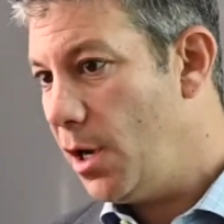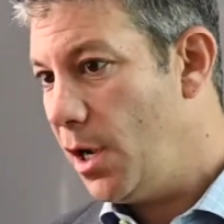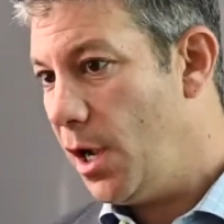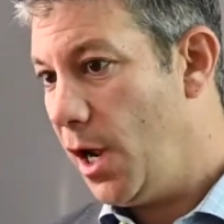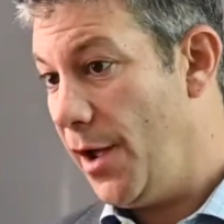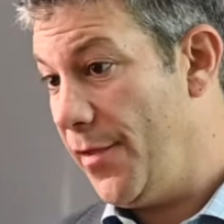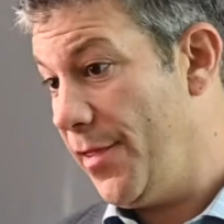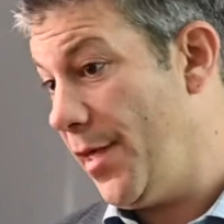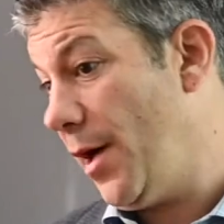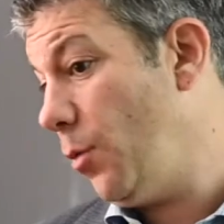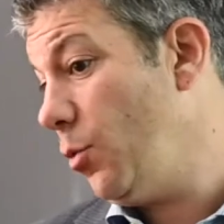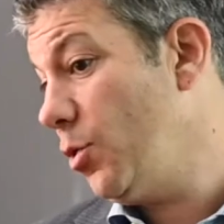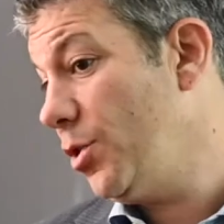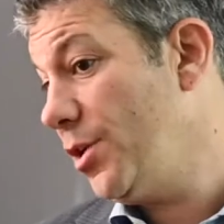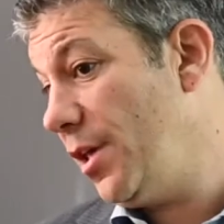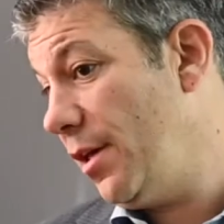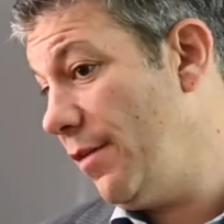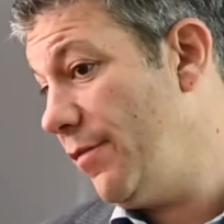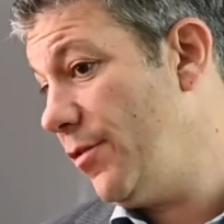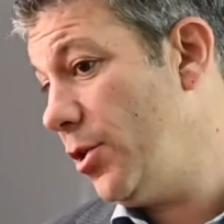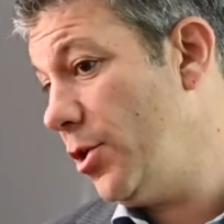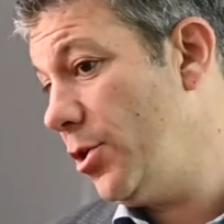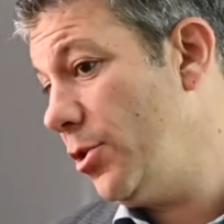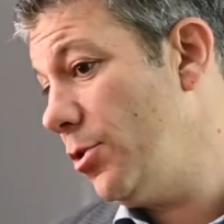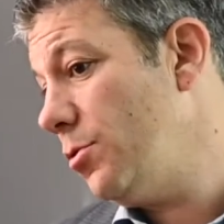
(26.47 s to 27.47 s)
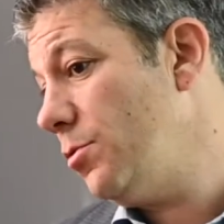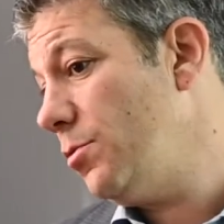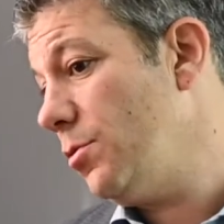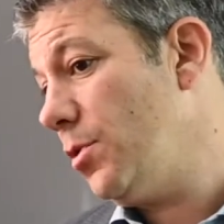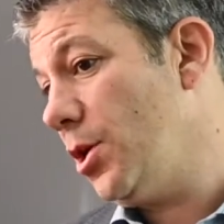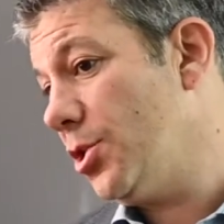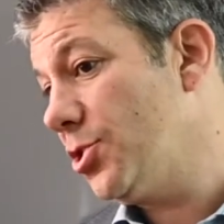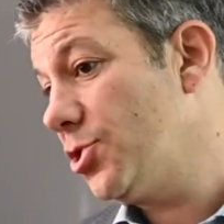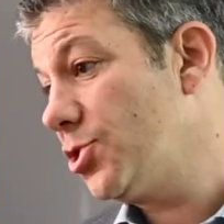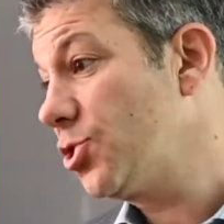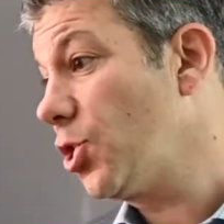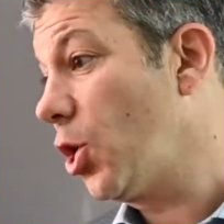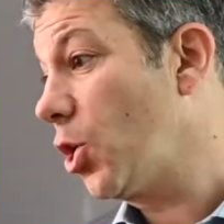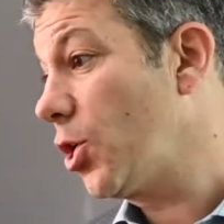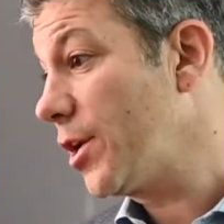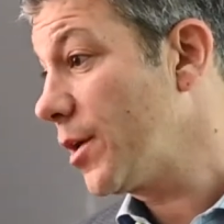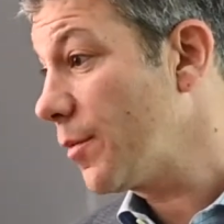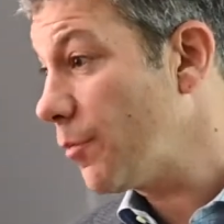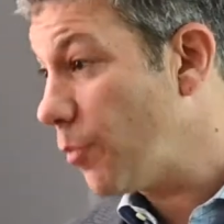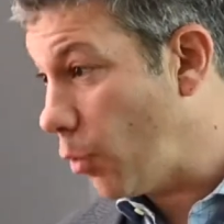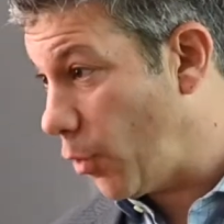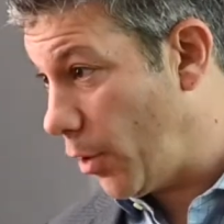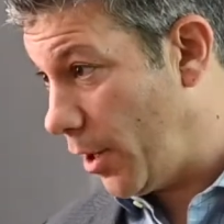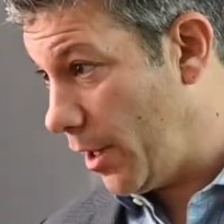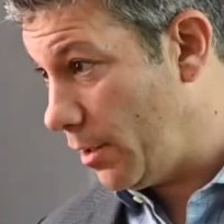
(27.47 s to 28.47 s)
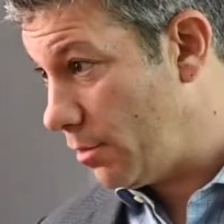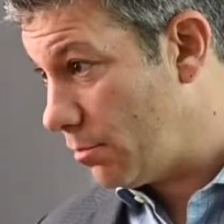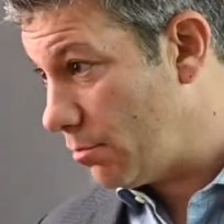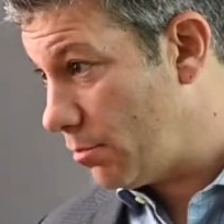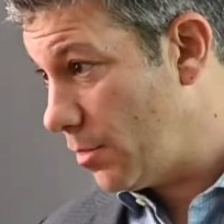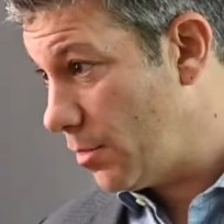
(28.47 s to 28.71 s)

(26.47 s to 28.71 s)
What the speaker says: and that will give you a starting point.